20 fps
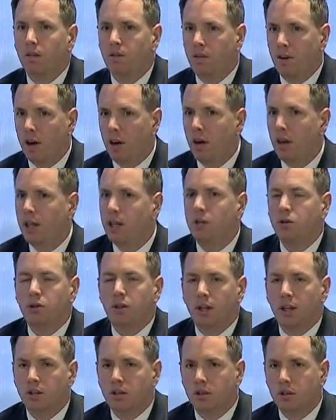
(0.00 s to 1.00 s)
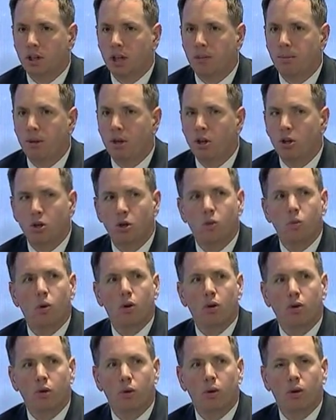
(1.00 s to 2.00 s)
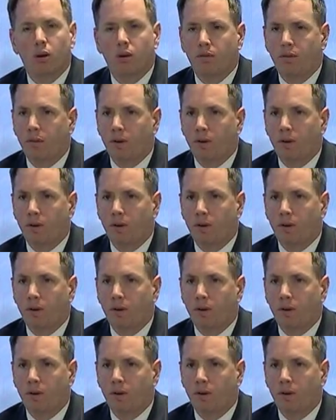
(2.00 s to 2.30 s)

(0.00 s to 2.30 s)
Very interesting. This is going to be a new world order